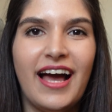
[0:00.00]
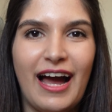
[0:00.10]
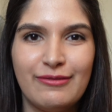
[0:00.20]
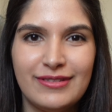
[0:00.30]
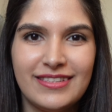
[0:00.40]

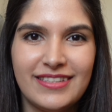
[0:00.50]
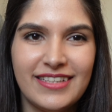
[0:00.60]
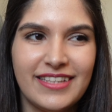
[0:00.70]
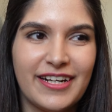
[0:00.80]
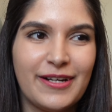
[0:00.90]
I would
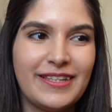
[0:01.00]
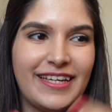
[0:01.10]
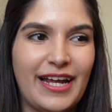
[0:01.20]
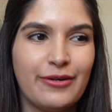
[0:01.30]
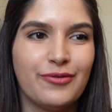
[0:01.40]
stick there, and
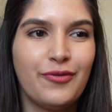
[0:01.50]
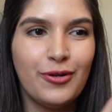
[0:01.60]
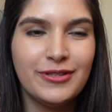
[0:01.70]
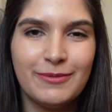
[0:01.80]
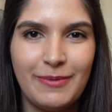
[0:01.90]
then I would
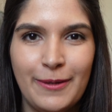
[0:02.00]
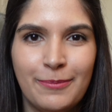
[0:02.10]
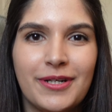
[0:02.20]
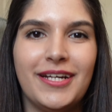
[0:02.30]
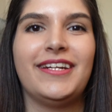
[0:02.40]
fold the
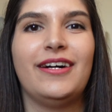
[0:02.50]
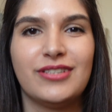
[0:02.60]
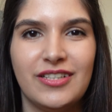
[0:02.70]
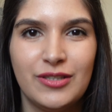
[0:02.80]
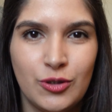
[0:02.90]
paper and I
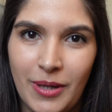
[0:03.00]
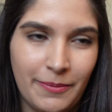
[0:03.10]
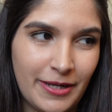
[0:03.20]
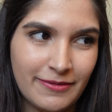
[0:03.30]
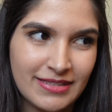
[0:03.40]
would give it to my
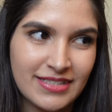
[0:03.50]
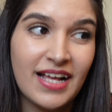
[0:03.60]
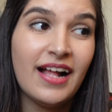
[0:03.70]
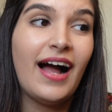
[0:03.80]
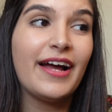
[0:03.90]
parents.
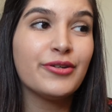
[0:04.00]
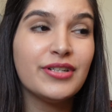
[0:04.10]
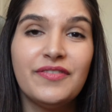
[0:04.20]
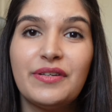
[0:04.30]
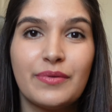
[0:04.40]
I
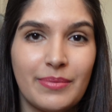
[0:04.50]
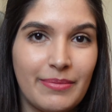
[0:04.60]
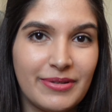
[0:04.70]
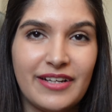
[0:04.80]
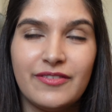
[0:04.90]
don't even
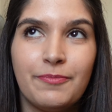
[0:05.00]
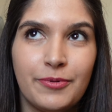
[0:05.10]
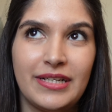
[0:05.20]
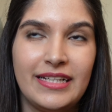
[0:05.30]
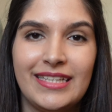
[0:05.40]
remember ever
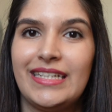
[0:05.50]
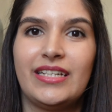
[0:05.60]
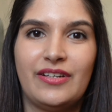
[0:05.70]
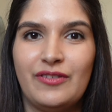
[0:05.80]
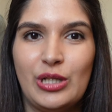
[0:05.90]
putting it in
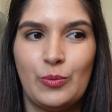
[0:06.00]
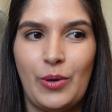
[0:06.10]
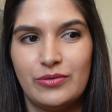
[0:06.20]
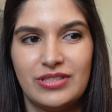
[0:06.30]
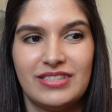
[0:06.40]
an envelope,
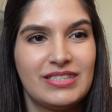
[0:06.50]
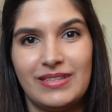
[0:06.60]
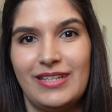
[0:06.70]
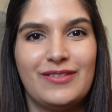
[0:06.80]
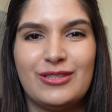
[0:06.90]
I would
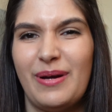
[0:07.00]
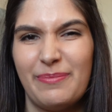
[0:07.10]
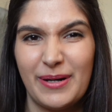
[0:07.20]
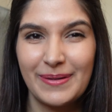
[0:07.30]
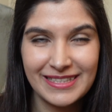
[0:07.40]
just give it to my
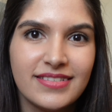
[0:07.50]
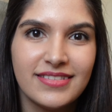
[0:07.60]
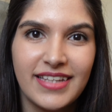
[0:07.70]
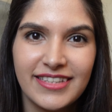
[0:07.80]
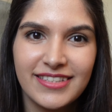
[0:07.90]
parents.
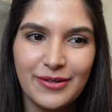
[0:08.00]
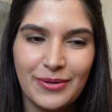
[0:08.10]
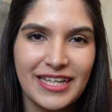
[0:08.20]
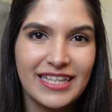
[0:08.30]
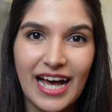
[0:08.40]
That's the
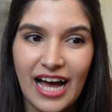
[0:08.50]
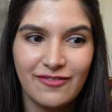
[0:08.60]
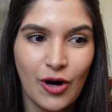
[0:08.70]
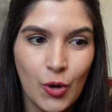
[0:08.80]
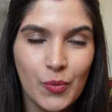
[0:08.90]
way
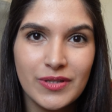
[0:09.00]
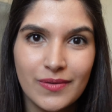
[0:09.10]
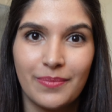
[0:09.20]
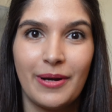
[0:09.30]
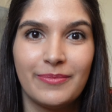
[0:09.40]
I've always
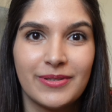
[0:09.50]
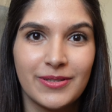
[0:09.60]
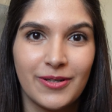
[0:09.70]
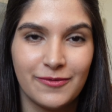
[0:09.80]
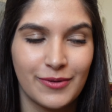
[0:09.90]

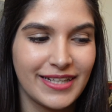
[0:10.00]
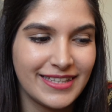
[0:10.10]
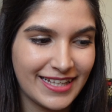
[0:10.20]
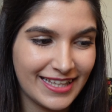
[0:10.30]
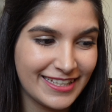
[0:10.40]
remembered of
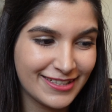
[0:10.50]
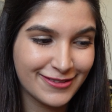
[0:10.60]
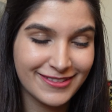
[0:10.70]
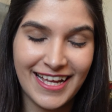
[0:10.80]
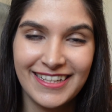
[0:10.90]
writing a letter
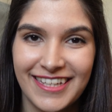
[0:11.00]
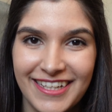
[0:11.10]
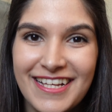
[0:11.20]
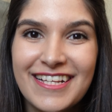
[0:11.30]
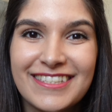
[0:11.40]
to Santa.
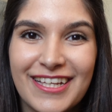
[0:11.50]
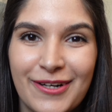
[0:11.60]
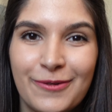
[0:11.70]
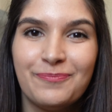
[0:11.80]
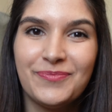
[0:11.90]

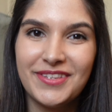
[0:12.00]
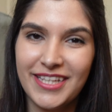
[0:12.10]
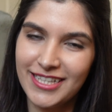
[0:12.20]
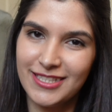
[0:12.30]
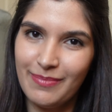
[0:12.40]
So
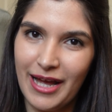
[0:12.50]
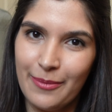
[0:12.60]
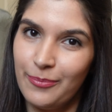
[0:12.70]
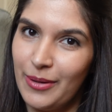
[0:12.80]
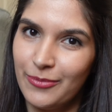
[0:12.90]
that's
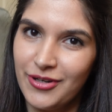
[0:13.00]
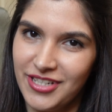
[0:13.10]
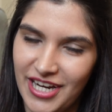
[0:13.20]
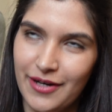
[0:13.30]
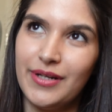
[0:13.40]
my memory
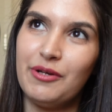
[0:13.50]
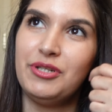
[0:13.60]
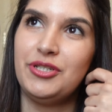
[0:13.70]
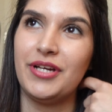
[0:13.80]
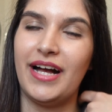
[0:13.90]
sharing
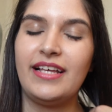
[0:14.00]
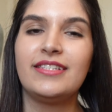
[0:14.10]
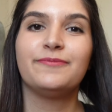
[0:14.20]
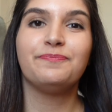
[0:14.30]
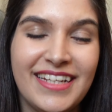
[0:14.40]
with you
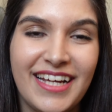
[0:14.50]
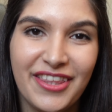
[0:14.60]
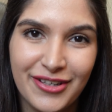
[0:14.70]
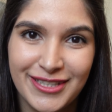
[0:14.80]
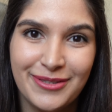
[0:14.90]
guys. And I
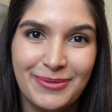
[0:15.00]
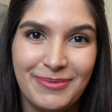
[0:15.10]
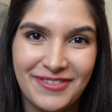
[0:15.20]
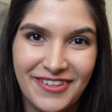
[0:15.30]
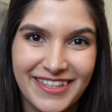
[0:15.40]
thought it would
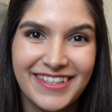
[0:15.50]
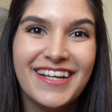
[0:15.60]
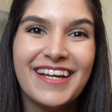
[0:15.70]
be fun